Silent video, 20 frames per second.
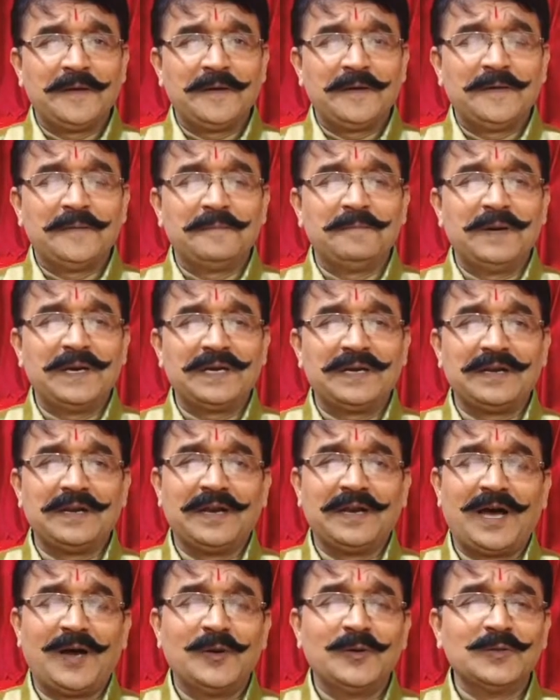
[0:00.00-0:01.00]
But
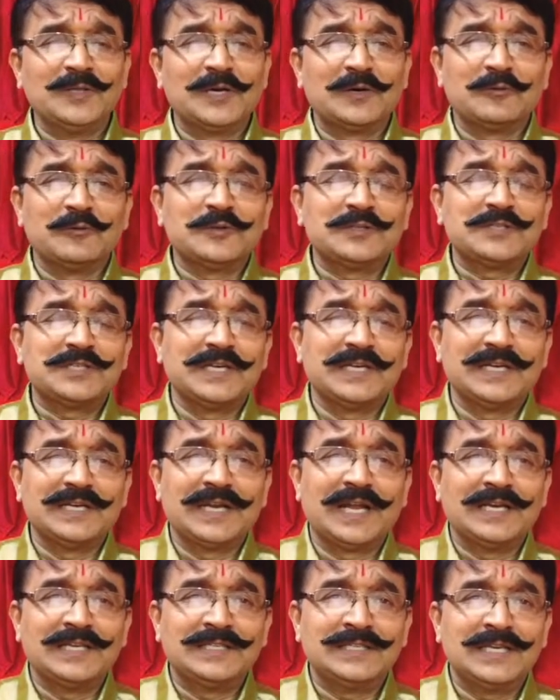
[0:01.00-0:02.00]
now the question
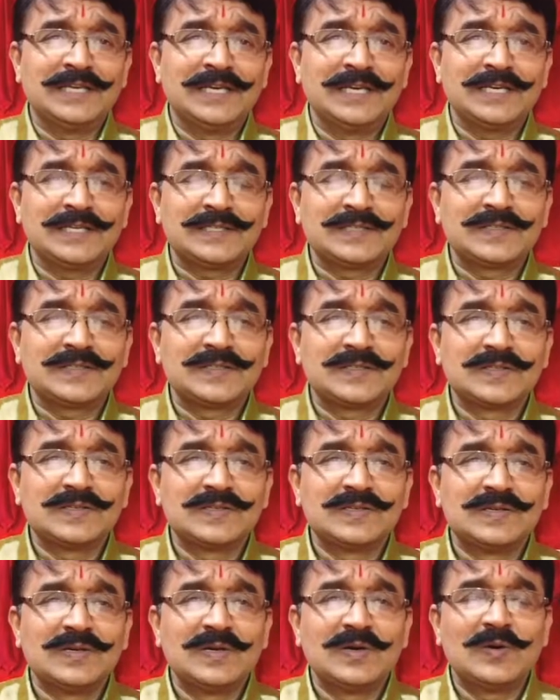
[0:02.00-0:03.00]
arises,
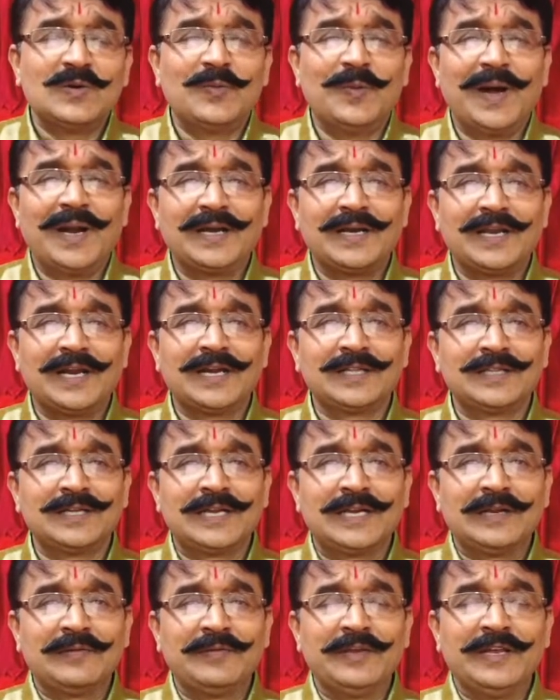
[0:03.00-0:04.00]
what are the
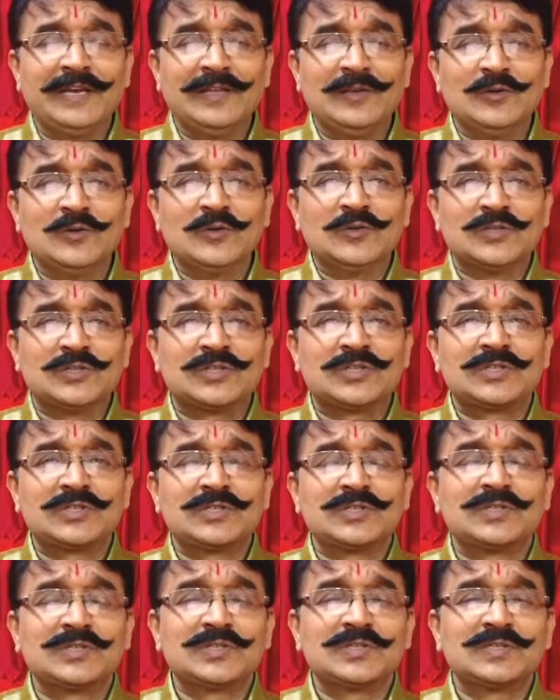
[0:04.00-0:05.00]
revenues?